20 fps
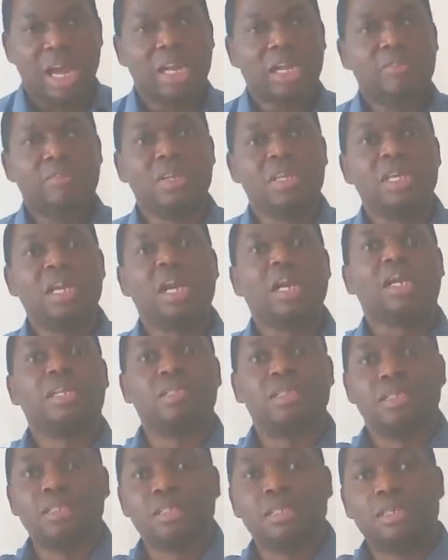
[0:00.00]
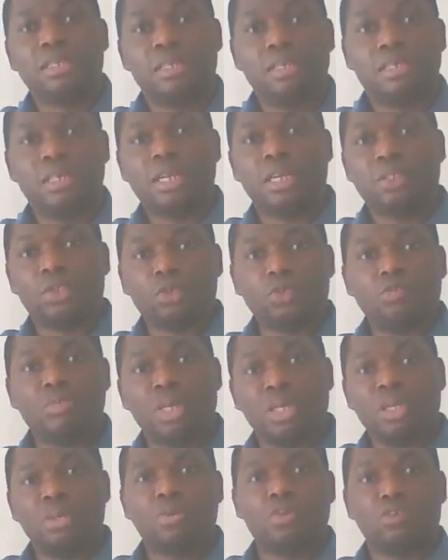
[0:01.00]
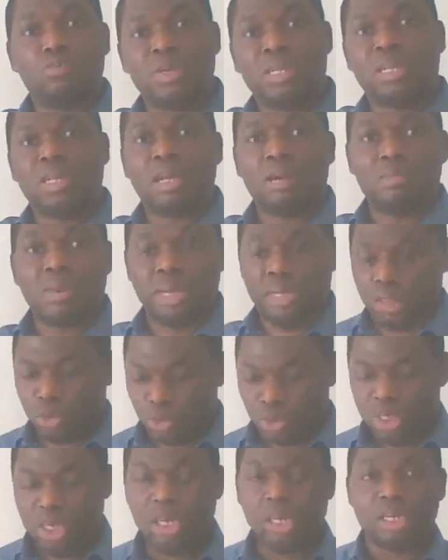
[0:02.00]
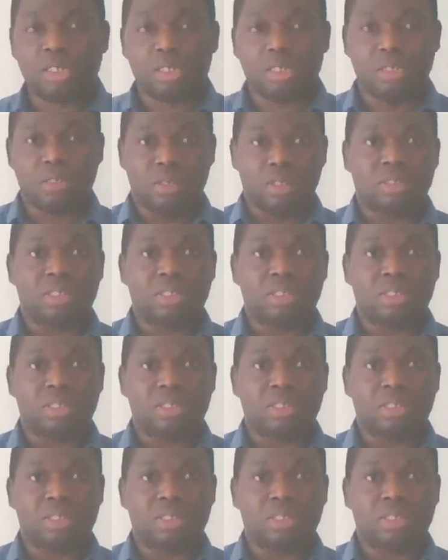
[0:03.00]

I live in England. There are so many Yoruba that are married to English.